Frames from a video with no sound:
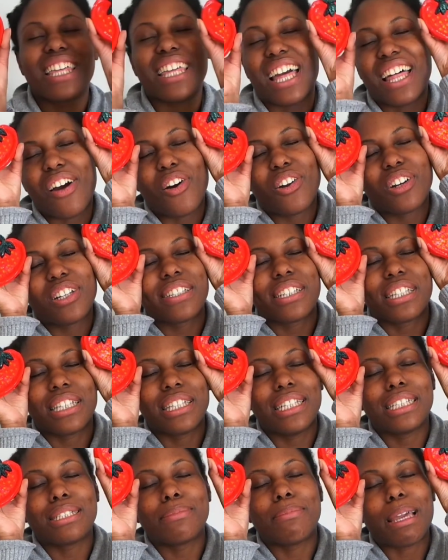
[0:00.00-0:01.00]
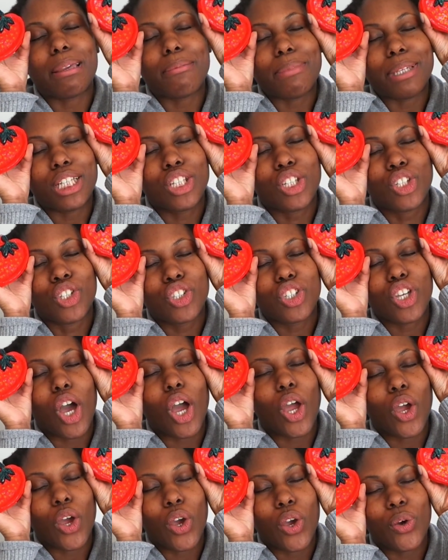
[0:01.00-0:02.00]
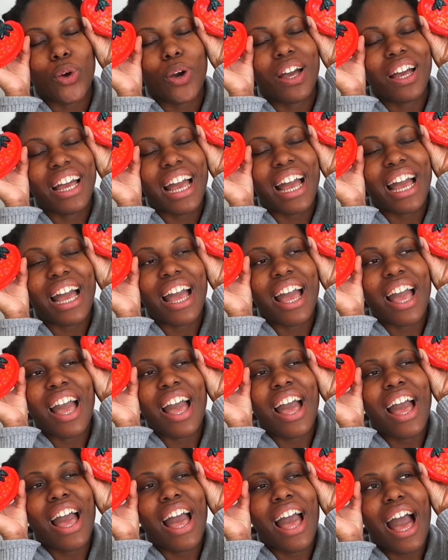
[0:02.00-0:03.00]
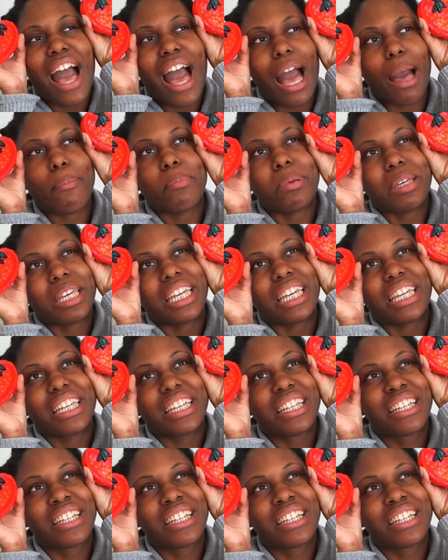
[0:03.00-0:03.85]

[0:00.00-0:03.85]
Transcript: yeah, honestly, these make me so happy.